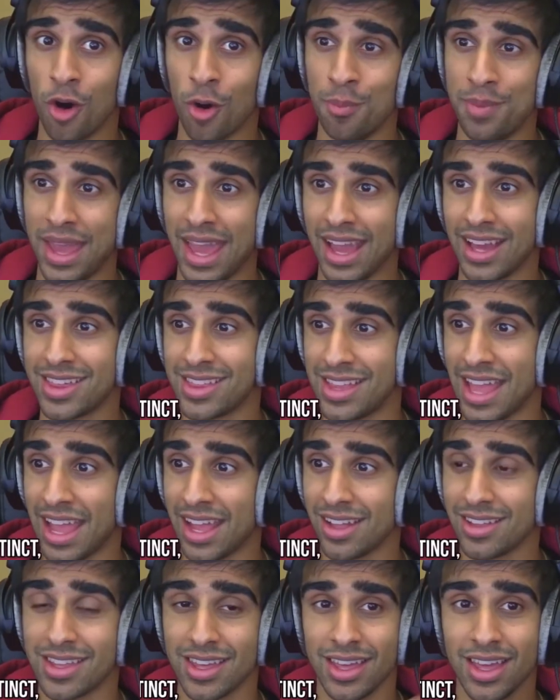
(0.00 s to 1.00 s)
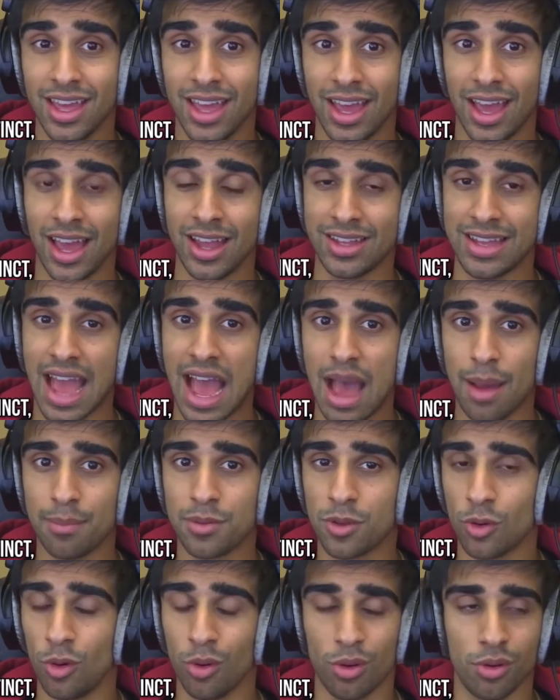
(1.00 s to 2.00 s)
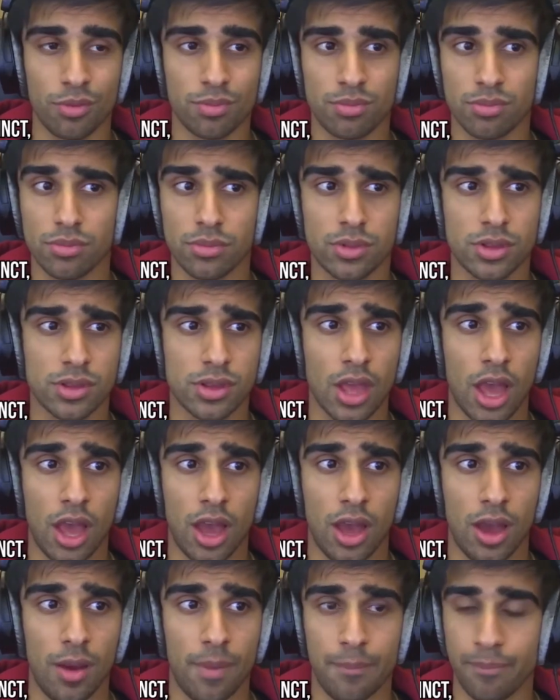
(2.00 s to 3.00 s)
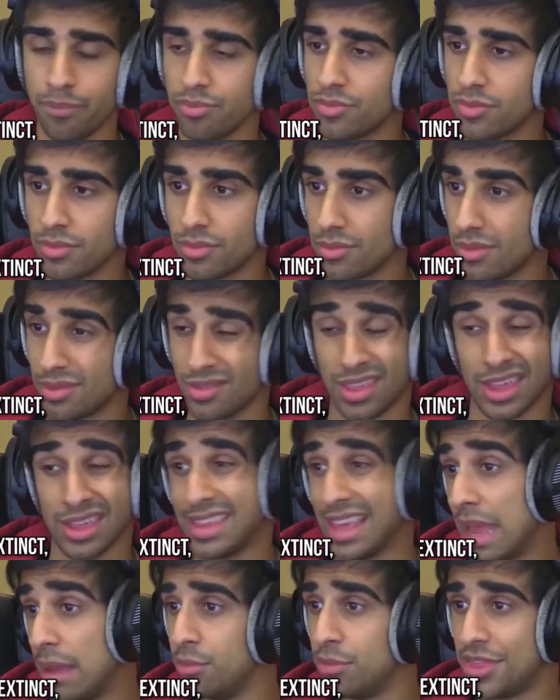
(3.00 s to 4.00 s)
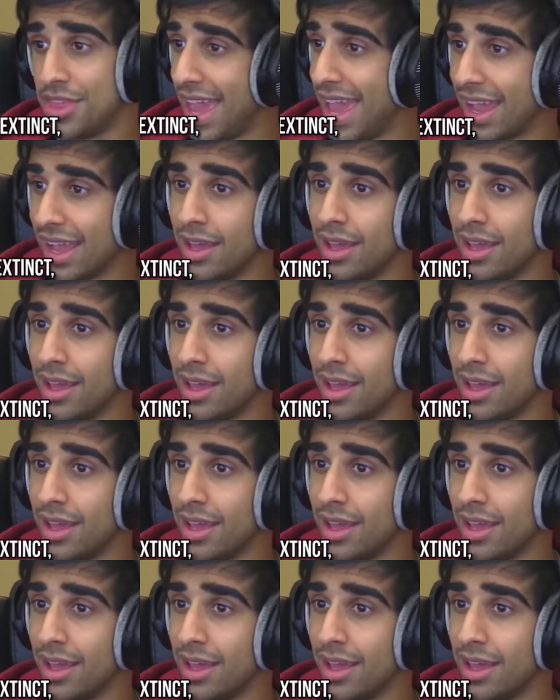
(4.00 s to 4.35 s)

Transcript: or be extinct. Adapt or the same thing.